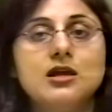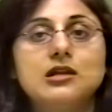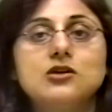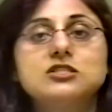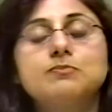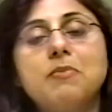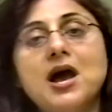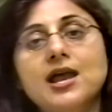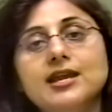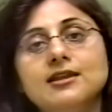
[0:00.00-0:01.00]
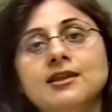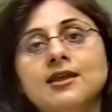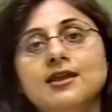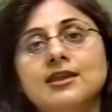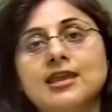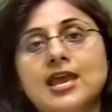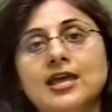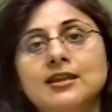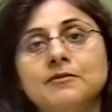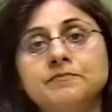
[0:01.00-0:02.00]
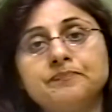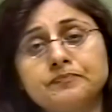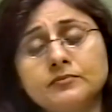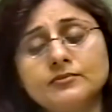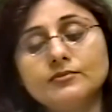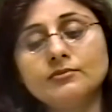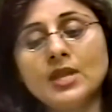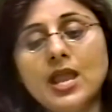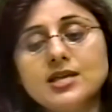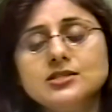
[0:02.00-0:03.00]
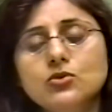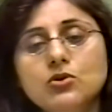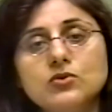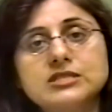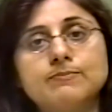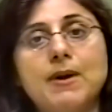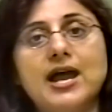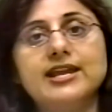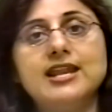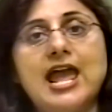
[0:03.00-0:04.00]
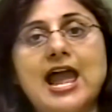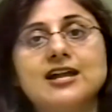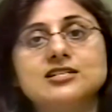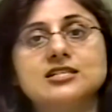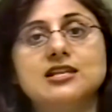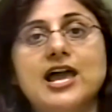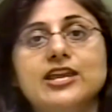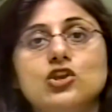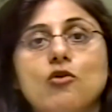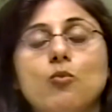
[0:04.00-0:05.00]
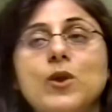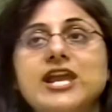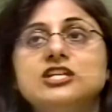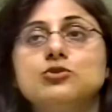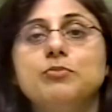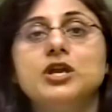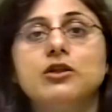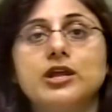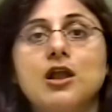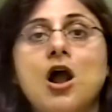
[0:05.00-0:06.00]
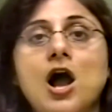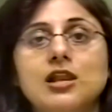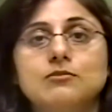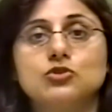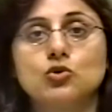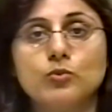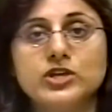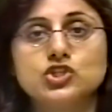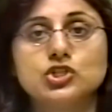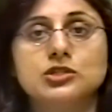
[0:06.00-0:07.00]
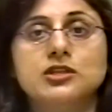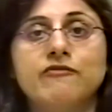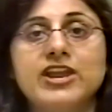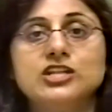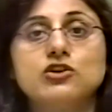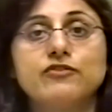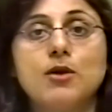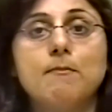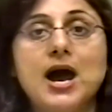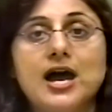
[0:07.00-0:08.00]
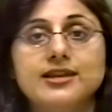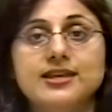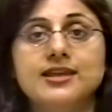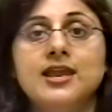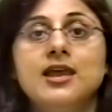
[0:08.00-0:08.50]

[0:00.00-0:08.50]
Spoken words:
Now spine can, as you know, spine acts like your weight-bearing column through which the weight of your body